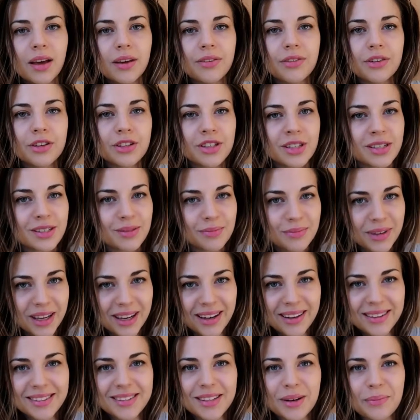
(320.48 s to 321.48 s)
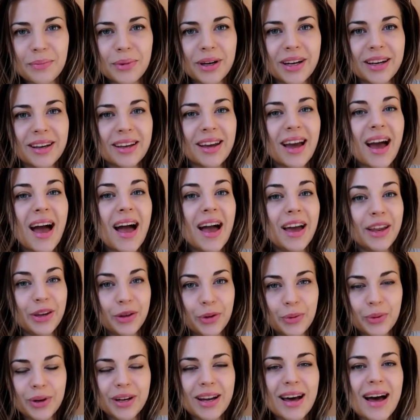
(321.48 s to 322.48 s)
If you're just meeting somebody
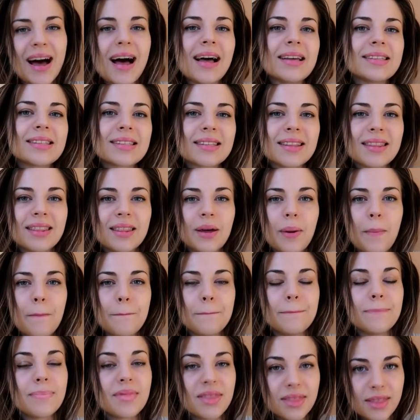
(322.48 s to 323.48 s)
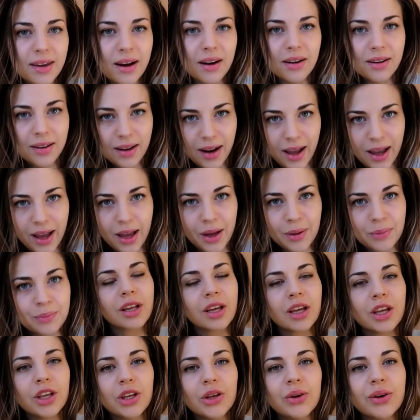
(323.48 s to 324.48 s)
and you want to ask them their name,
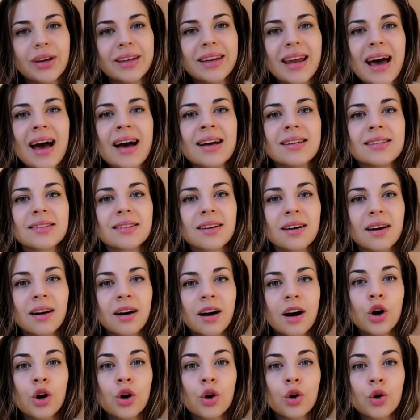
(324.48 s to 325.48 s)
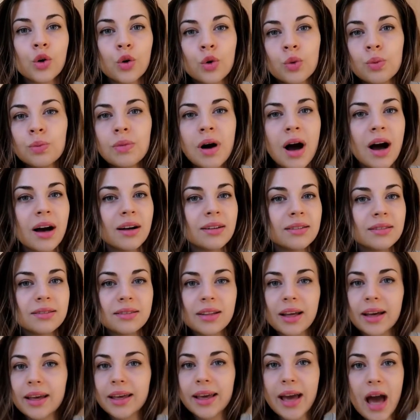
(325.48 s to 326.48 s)
you can ask cum
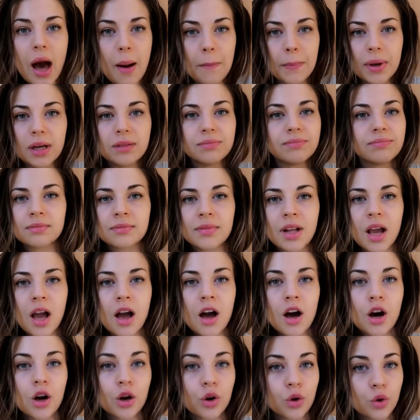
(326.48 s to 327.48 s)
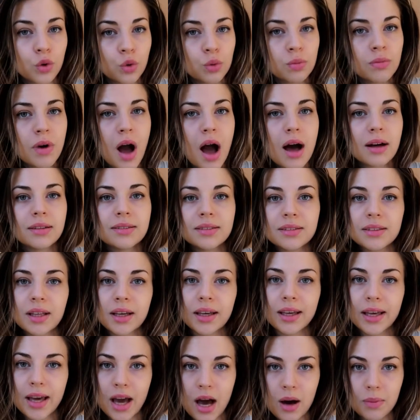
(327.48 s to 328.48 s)
te cheamă. Cum
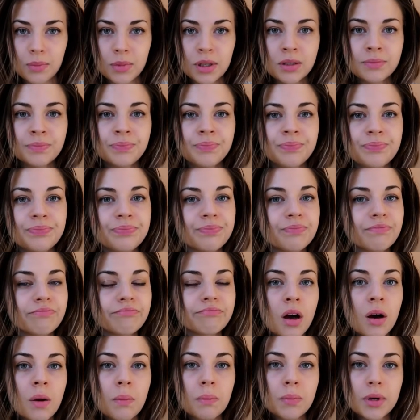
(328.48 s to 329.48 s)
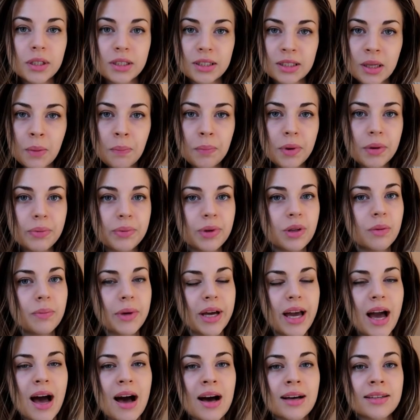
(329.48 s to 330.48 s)
te cheamă? But some people
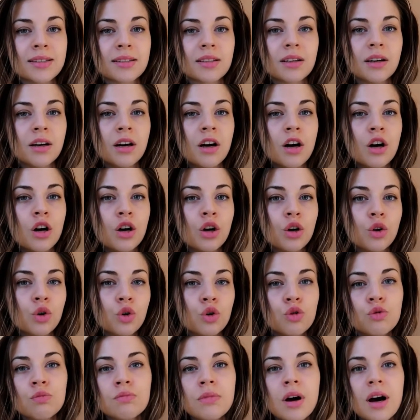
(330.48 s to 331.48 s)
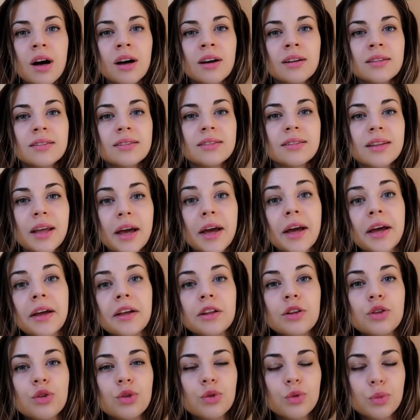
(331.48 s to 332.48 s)
may ask cum
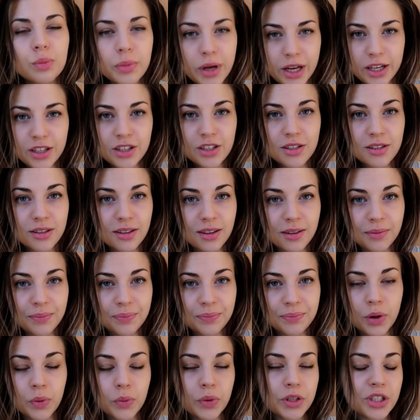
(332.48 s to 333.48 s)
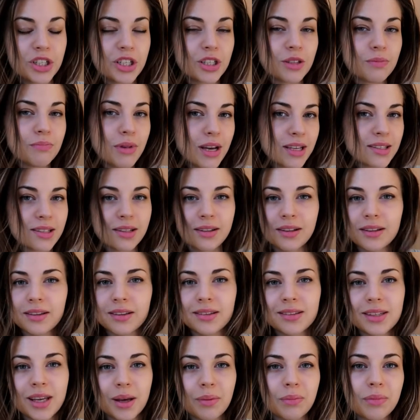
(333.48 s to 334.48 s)
te numești, which is basically
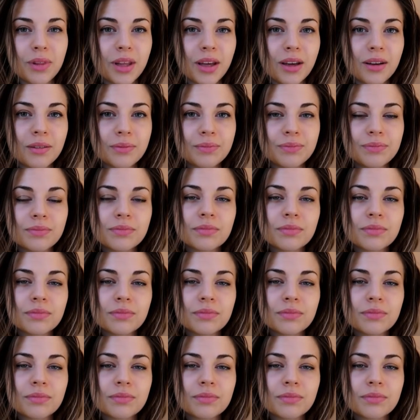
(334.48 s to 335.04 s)
the same thing.